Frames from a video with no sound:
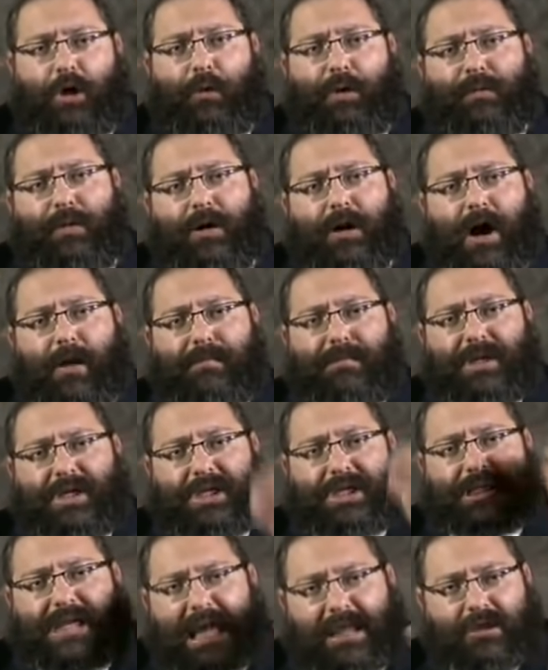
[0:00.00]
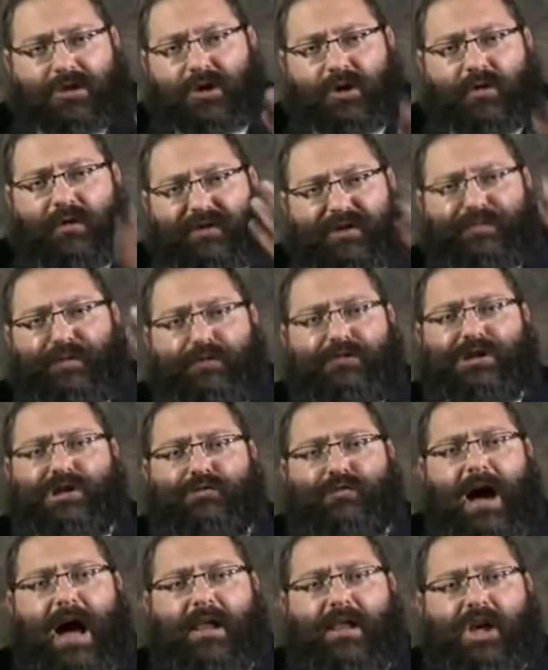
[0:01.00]
It would become the center of
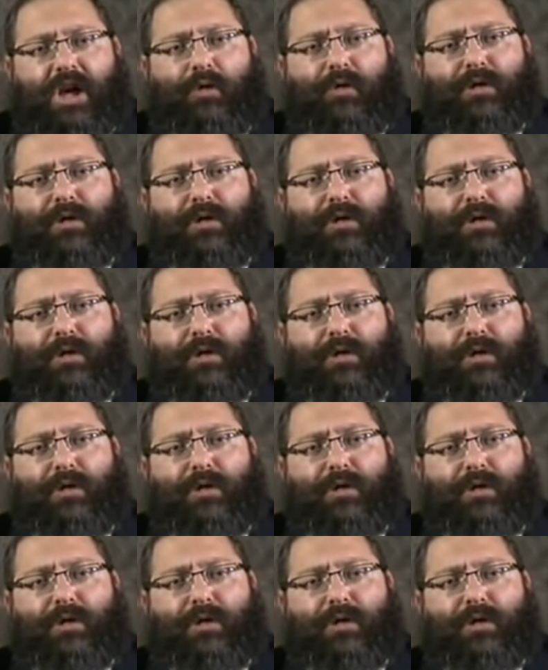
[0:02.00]
spirituality.